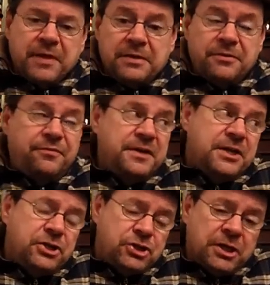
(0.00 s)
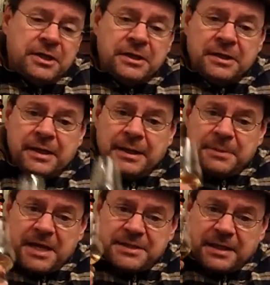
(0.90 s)
And the finish,
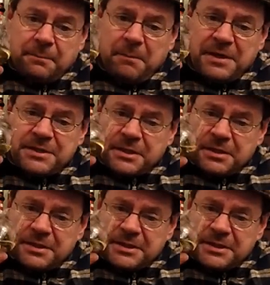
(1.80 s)
getting mint,